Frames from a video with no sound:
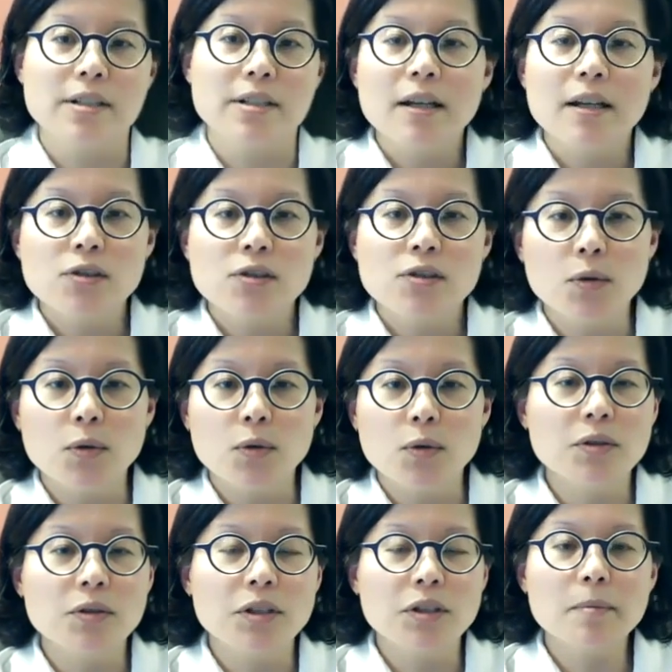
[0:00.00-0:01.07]
So, you know,
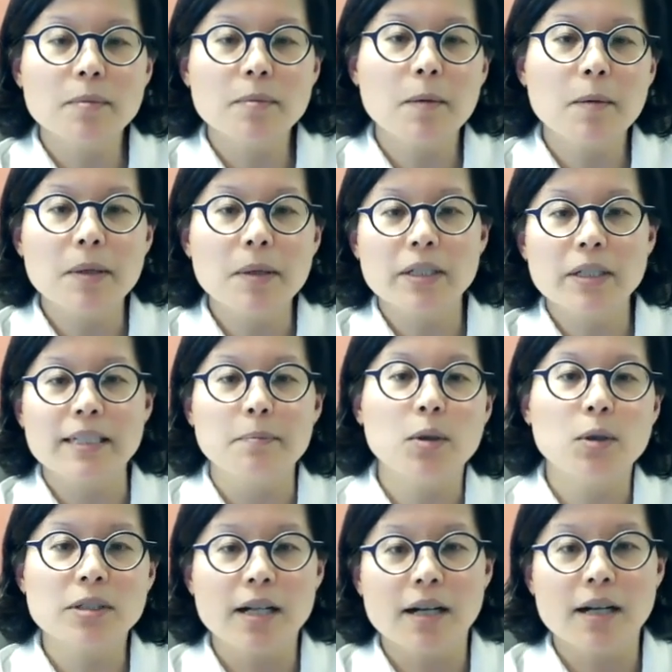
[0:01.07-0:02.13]
you hear about people getting
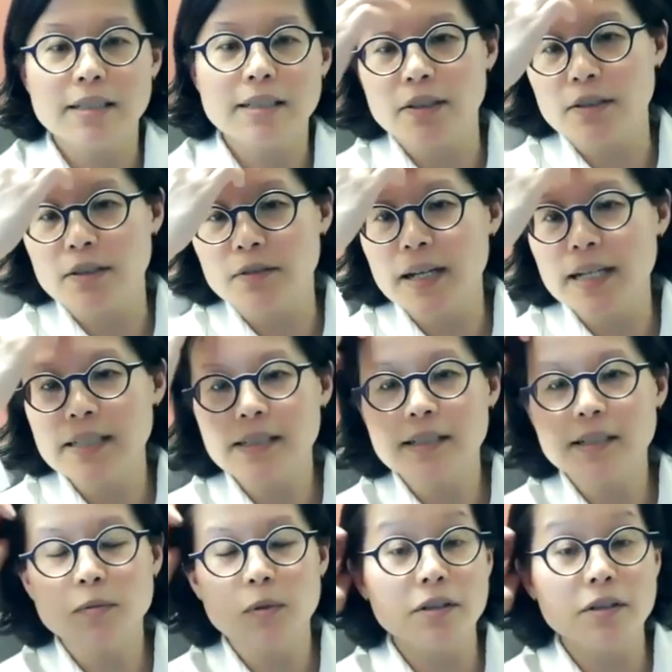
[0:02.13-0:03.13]
Botox on their faces.